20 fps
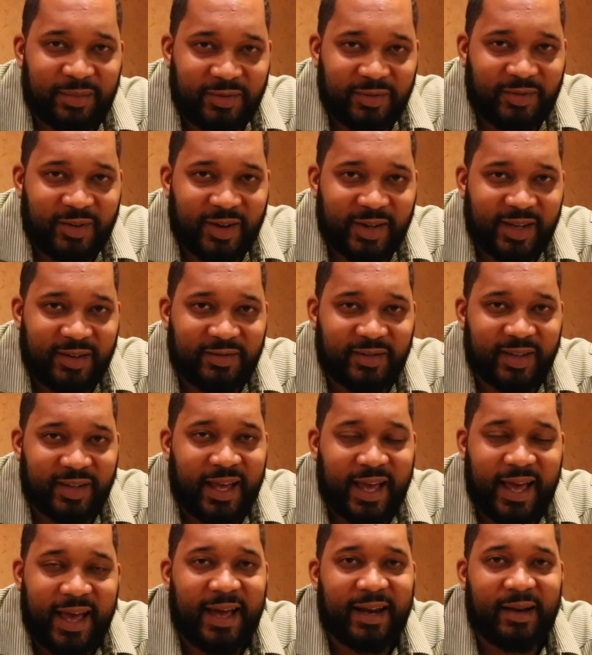before you
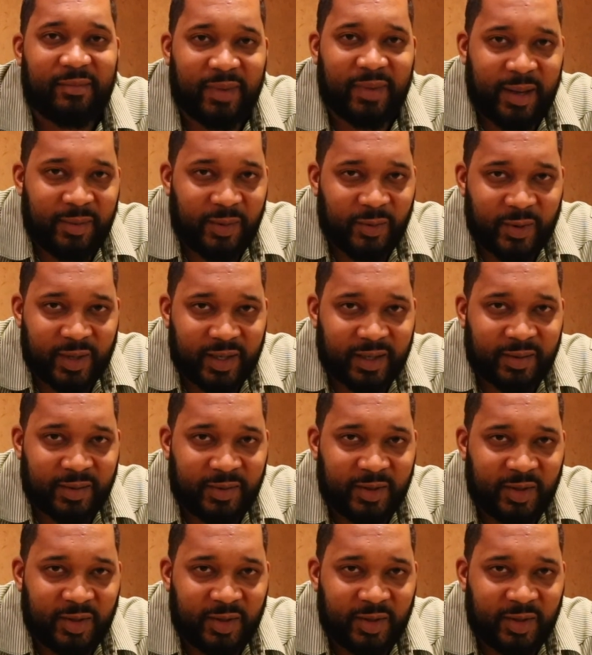even had a baby with him.